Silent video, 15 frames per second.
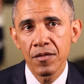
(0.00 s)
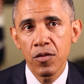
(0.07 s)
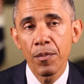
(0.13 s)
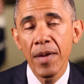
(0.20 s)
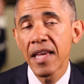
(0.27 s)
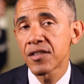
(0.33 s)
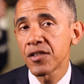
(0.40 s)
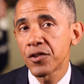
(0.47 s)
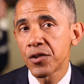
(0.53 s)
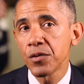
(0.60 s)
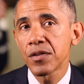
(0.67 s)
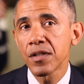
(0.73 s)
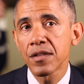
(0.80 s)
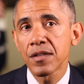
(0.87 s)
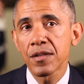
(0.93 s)
From
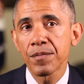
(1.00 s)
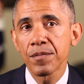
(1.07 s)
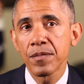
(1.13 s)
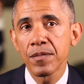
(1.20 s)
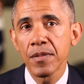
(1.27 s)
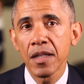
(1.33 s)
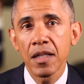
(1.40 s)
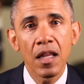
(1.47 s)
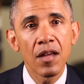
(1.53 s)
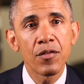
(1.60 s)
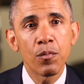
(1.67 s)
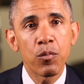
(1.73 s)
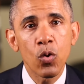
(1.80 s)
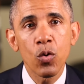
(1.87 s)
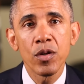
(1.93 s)
Massachusetts, he
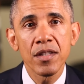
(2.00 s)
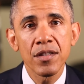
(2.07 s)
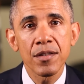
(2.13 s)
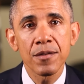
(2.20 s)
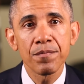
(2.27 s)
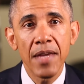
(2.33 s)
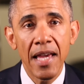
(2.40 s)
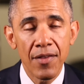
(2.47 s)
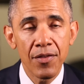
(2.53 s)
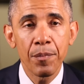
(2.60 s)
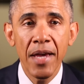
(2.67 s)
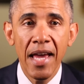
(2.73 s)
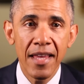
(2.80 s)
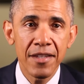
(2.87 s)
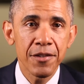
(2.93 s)
loved the Bruins and the
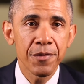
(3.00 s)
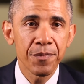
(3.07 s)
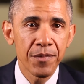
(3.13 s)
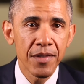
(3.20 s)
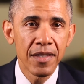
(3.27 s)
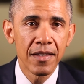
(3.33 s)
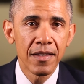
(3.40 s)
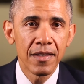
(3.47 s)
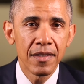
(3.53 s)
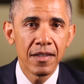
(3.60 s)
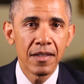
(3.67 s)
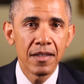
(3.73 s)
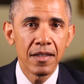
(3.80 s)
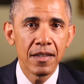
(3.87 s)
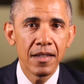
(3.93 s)
Pats.
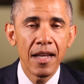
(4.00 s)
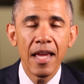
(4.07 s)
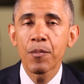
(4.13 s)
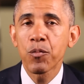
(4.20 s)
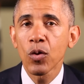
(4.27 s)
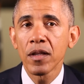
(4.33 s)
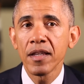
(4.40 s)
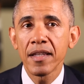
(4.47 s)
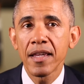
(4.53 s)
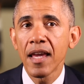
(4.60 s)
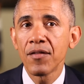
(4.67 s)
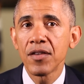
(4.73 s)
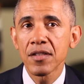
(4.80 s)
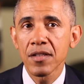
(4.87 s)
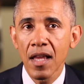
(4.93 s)
In April, he
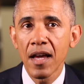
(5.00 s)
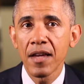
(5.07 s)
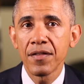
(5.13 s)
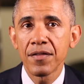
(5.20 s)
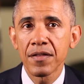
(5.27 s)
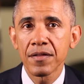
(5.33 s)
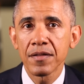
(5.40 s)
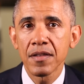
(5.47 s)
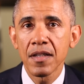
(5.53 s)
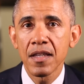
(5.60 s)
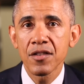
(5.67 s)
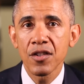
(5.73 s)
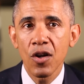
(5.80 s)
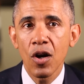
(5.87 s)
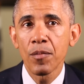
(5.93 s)
gave his life
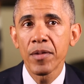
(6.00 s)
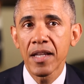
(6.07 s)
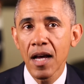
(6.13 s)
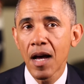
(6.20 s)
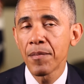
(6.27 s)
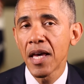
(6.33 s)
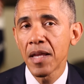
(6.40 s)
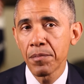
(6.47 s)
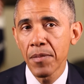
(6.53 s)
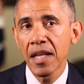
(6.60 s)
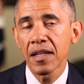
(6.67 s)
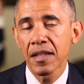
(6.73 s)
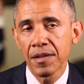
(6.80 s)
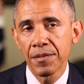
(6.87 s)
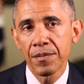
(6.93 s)
as an Army combat
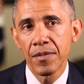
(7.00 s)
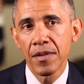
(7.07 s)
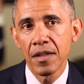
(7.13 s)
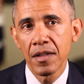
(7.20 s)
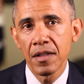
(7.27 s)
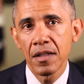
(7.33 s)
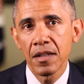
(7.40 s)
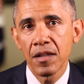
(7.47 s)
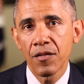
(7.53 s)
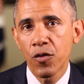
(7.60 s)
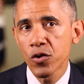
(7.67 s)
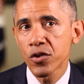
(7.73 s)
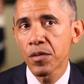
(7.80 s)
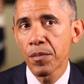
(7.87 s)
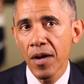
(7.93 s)
medic the
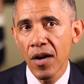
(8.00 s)
first